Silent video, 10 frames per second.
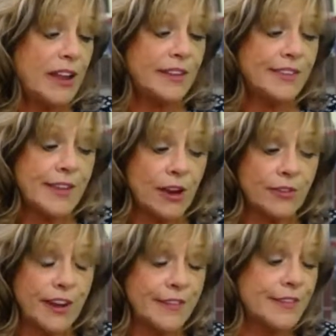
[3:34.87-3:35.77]
and
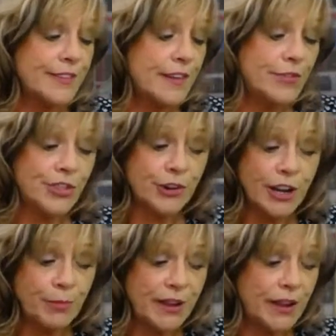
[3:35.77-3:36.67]
Saturdays at
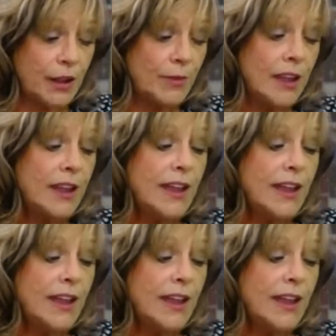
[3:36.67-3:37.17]
7:30 p.m.